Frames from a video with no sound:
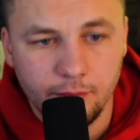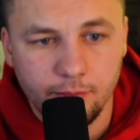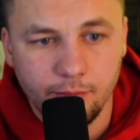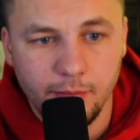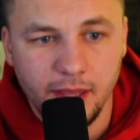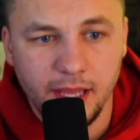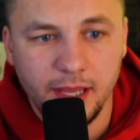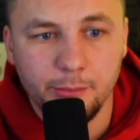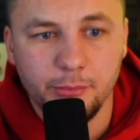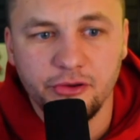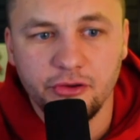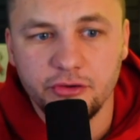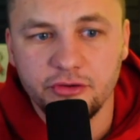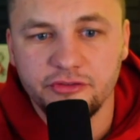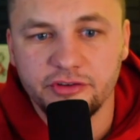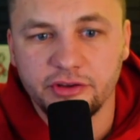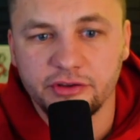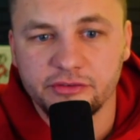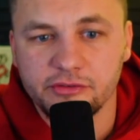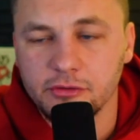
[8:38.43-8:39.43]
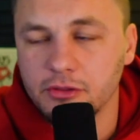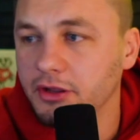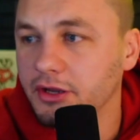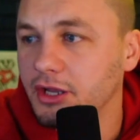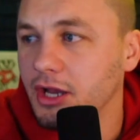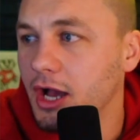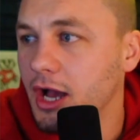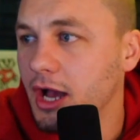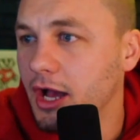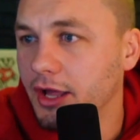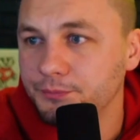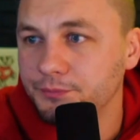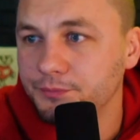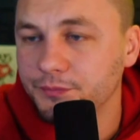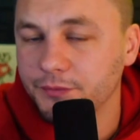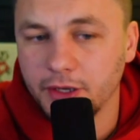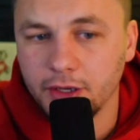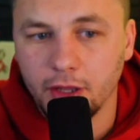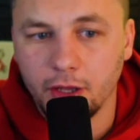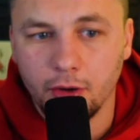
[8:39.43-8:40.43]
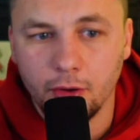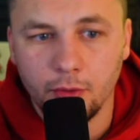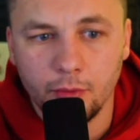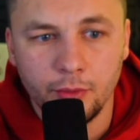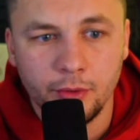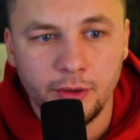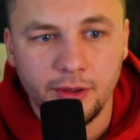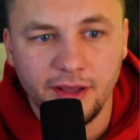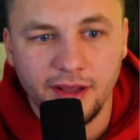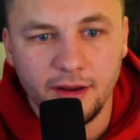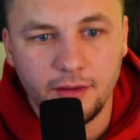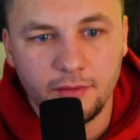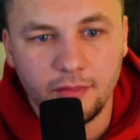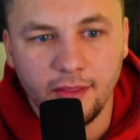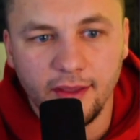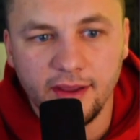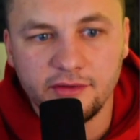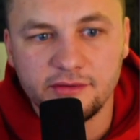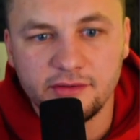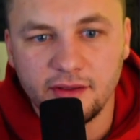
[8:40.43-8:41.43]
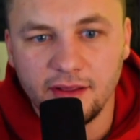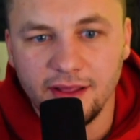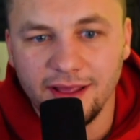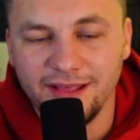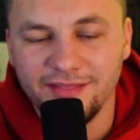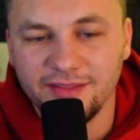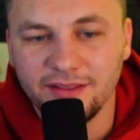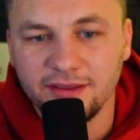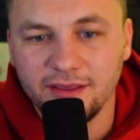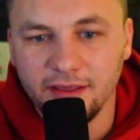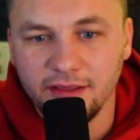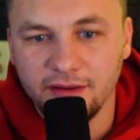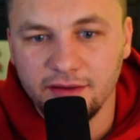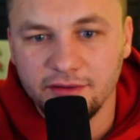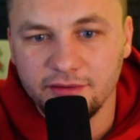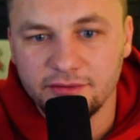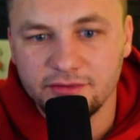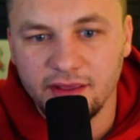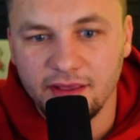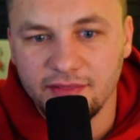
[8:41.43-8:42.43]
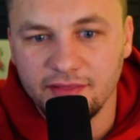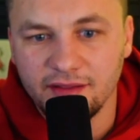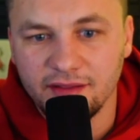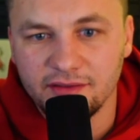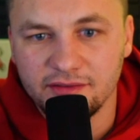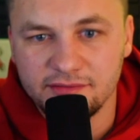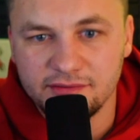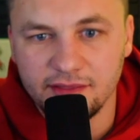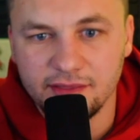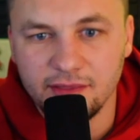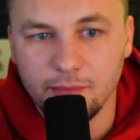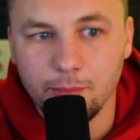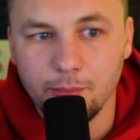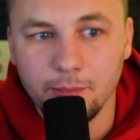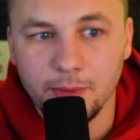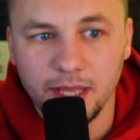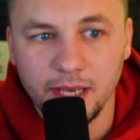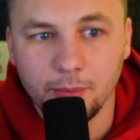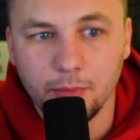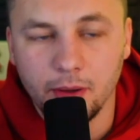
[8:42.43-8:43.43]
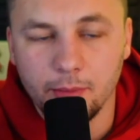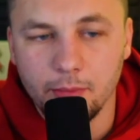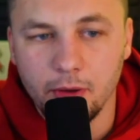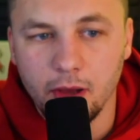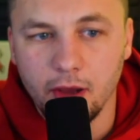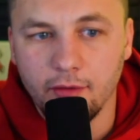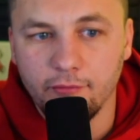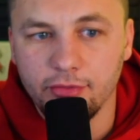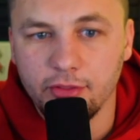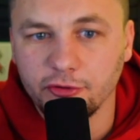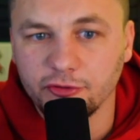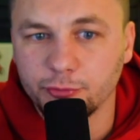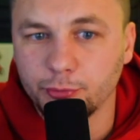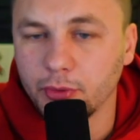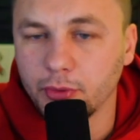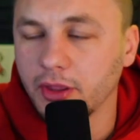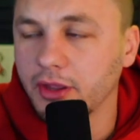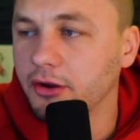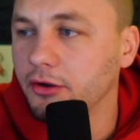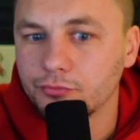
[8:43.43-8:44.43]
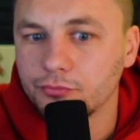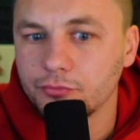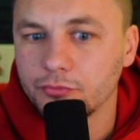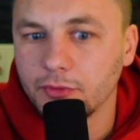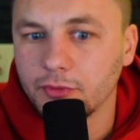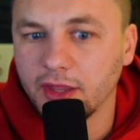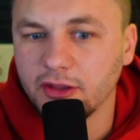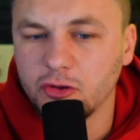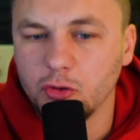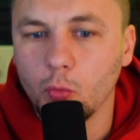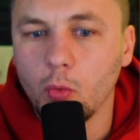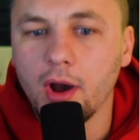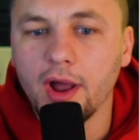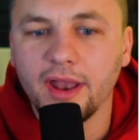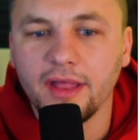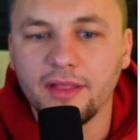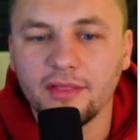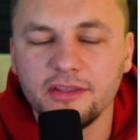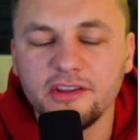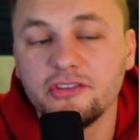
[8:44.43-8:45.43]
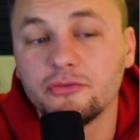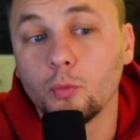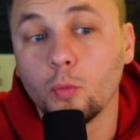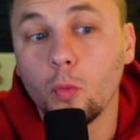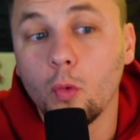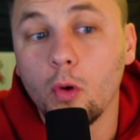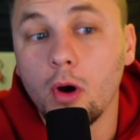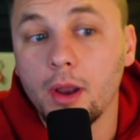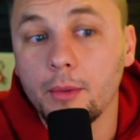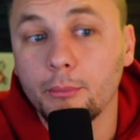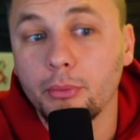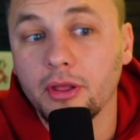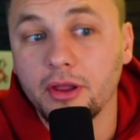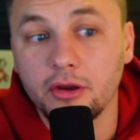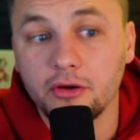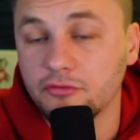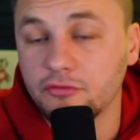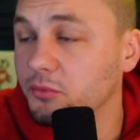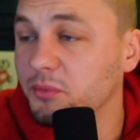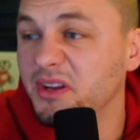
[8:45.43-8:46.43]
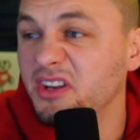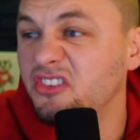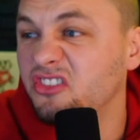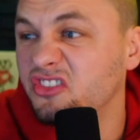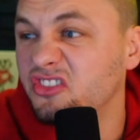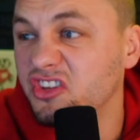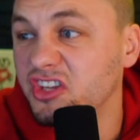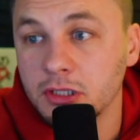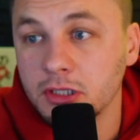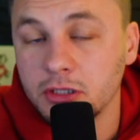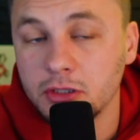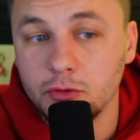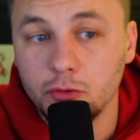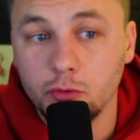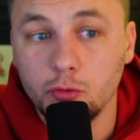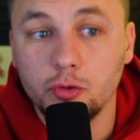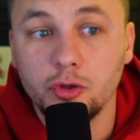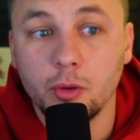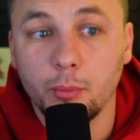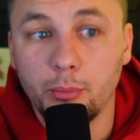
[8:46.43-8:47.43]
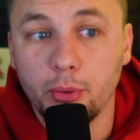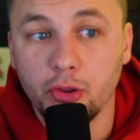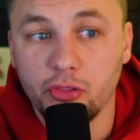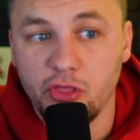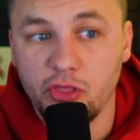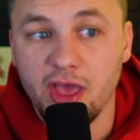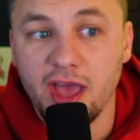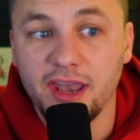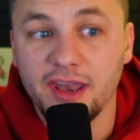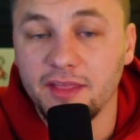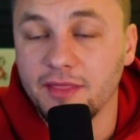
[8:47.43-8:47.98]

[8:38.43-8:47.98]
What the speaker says: maybe you just click on, you know, Atlanta and the Kings and then set the minimum of those players. Like, you want at least one player from each team. You could put that in